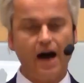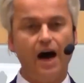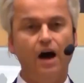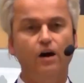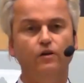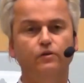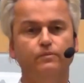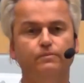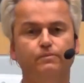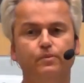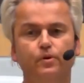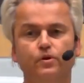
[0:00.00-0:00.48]
the
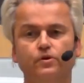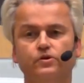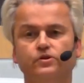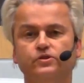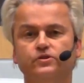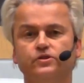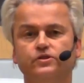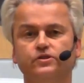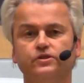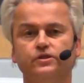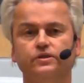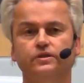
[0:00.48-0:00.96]

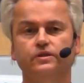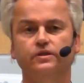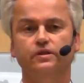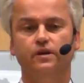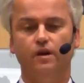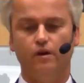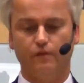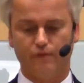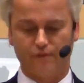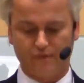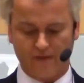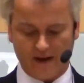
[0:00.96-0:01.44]
outbursts
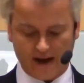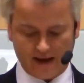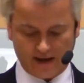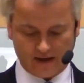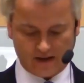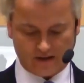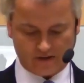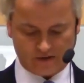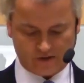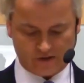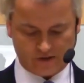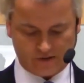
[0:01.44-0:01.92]
of
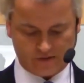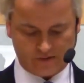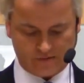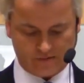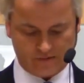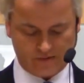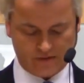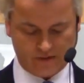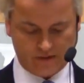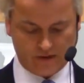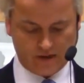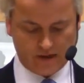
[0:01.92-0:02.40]

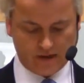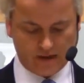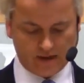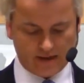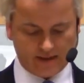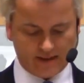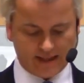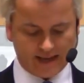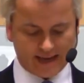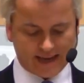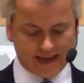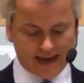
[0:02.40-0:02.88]
violence,
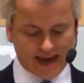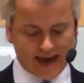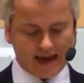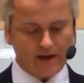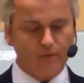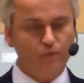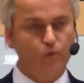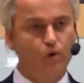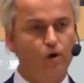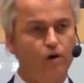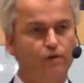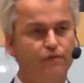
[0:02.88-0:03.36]
the
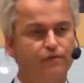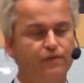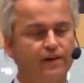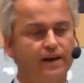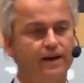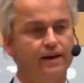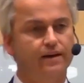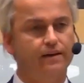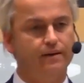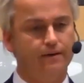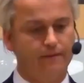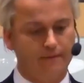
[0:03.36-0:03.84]
gang
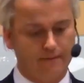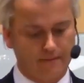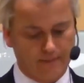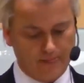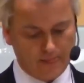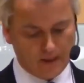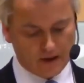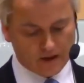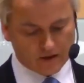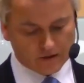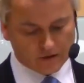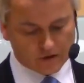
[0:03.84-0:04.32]
warfare,
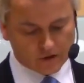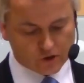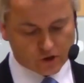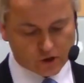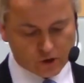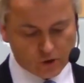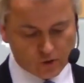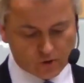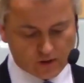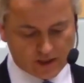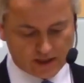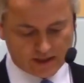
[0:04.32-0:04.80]
the
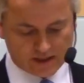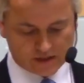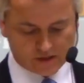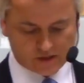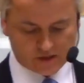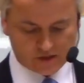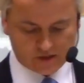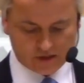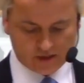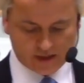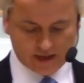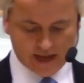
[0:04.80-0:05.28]

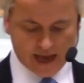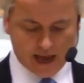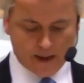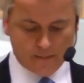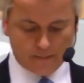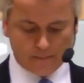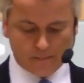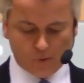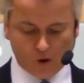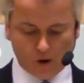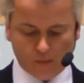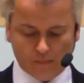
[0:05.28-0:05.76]
shootings
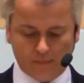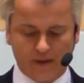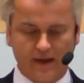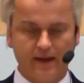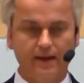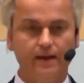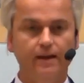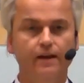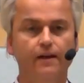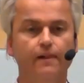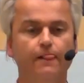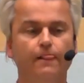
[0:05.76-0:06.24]
and
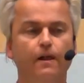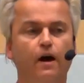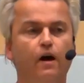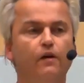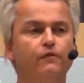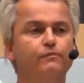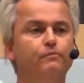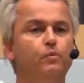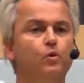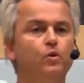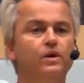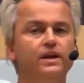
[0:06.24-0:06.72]
bombing
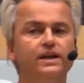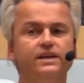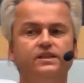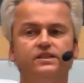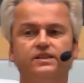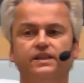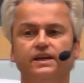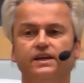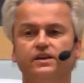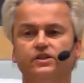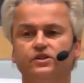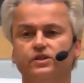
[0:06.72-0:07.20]
of
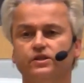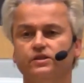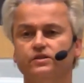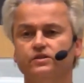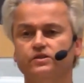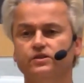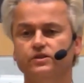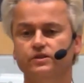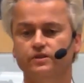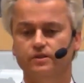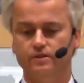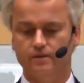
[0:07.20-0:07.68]
police
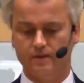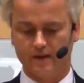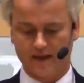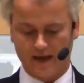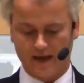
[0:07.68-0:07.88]
stations